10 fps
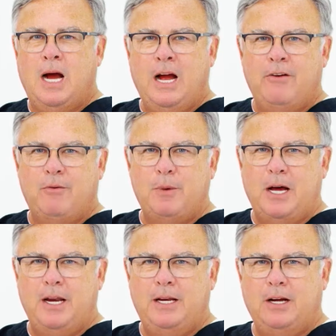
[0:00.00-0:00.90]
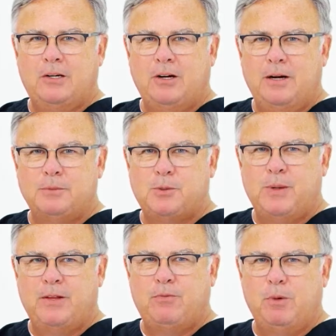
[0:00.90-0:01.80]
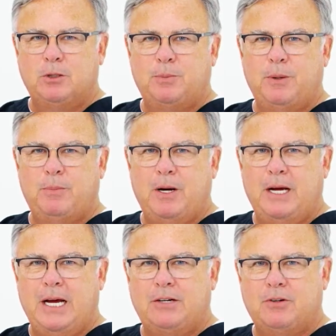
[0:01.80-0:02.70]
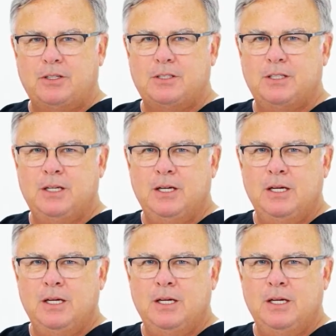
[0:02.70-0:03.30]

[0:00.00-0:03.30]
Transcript: Hi everybody, Dr. Adam Smith from Ultimate Bariatrics.